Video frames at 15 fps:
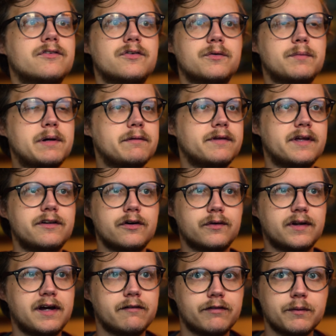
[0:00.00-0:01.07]
So maybe they don't
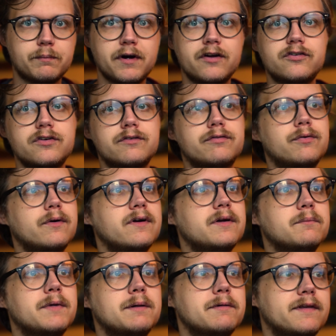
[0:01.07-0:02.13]
have the budget for
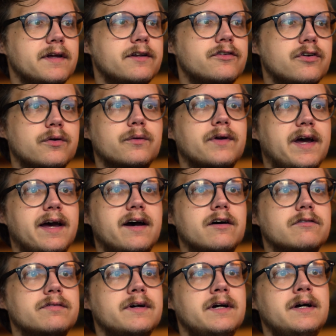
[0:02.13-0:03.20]
it. Maybe they don't
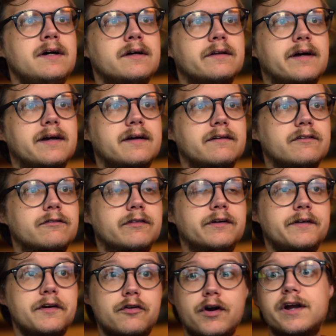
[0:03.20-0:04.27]
have like
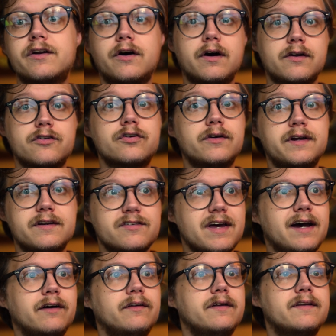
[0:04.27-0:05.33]
really great on-screen
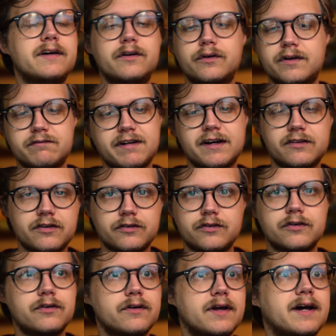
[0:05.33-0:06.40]
talent. They don't have access
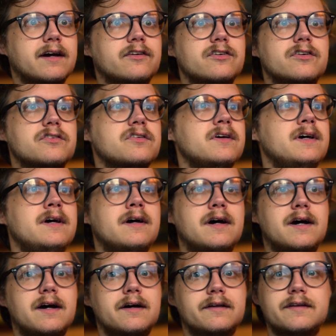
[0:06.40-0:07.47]
to good actors.
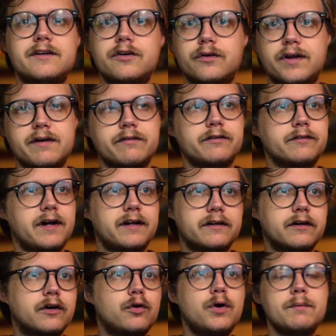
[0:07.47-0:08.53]
They don't have the right
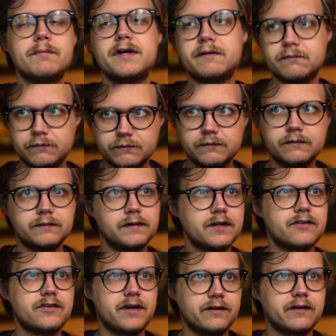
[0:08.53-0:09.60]
equipment,
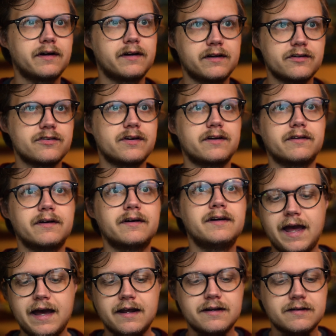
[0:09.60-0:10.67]
etc., etc.
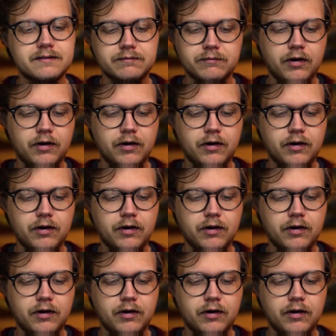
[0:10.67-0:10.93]
And